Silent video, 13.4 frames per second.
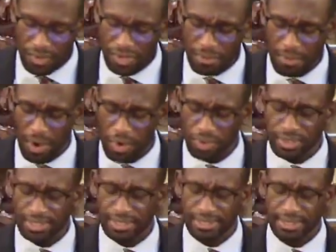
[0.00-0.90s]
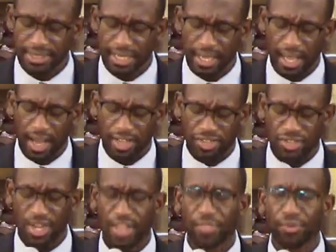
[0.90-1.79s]
Moses,
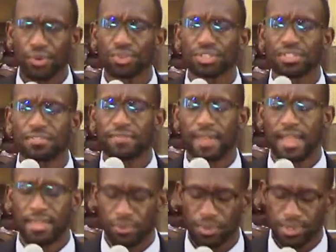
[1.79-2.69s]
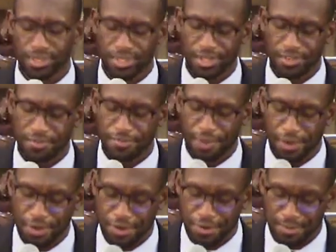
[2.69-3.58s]
Jethro's faith was
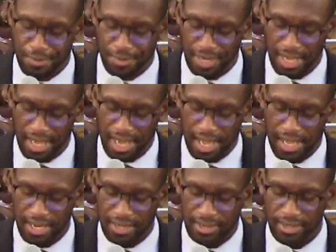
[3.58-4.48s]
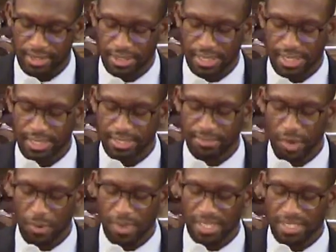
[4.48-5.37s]
confirmed, and it took his
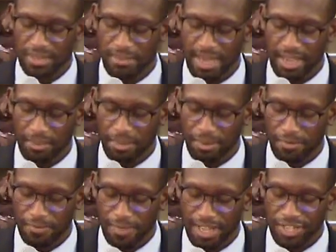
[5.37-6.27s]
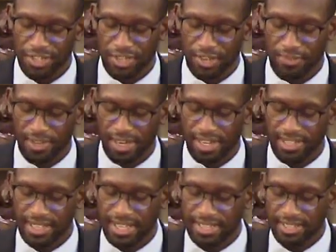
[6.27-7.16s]
moment to make a profession of it. He
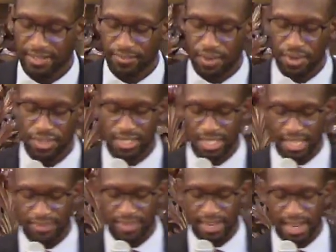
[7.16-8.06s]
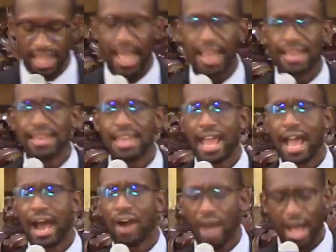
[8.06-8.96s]
says in verse 11,
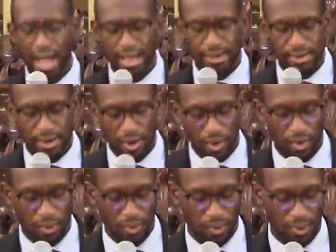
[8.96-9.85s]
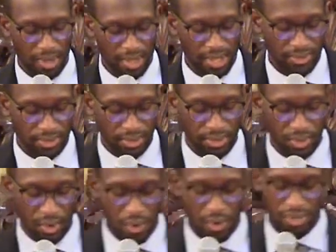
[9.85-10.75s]
"Now I know the
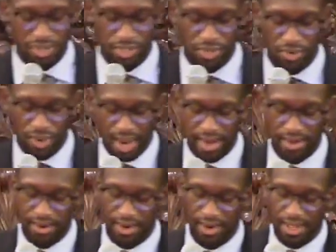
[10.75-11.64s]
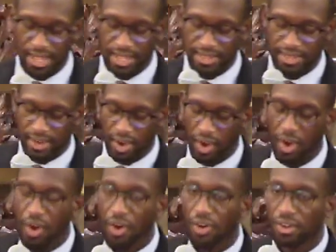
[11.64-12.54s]
Lord is greater than
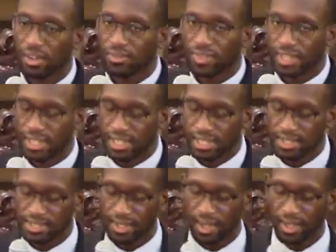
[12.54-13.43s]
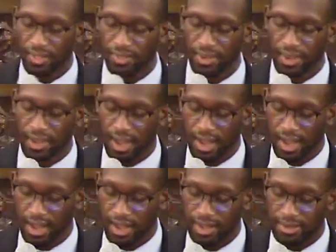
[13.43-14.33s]
all of these other
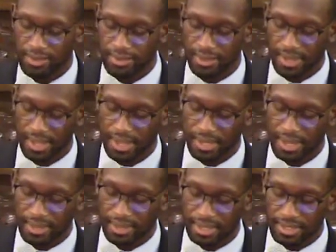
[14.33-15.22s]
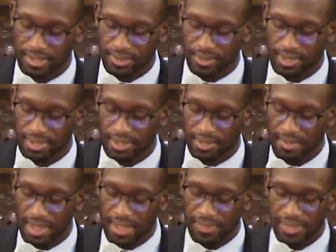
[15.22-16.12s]
gods." That this was
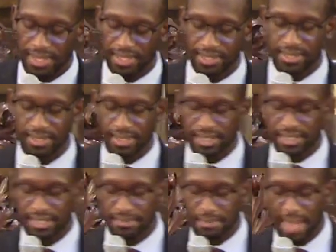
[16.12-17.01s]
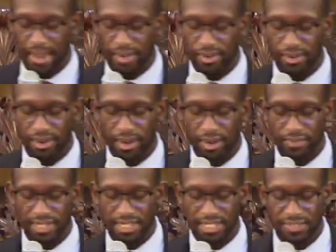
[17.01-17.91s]
a this matter
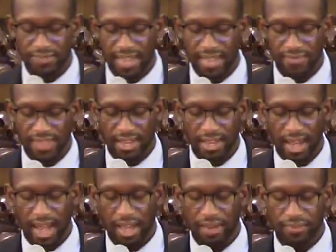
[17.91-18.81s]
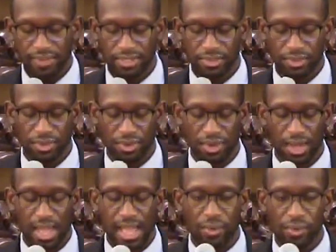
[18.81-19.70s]
of his faith, that God of Israel
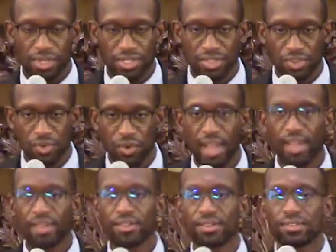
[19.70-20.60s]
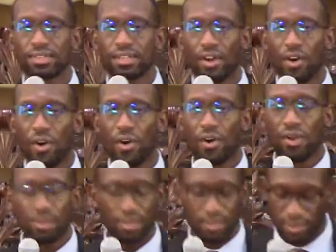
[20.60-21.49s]
was greater than
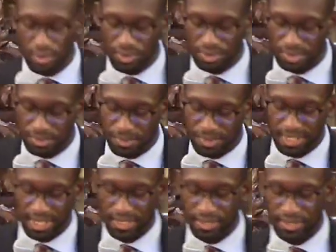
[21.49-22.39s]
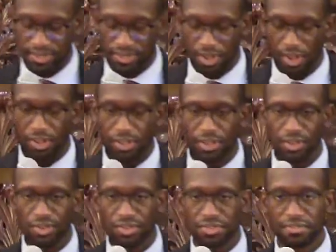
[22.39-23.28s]
all of those pretenders, all of
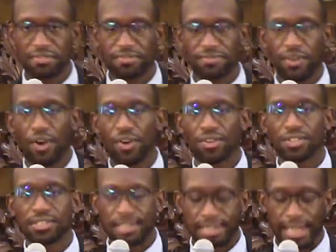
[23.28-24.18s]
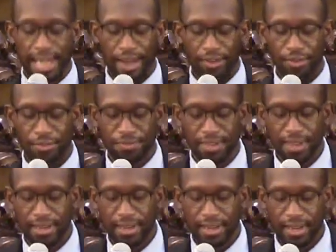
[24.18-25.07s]
those false and
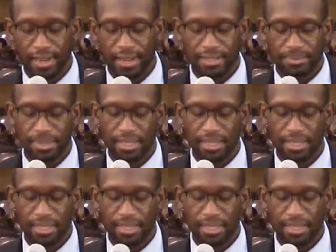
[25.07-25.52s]
counterfeit gods.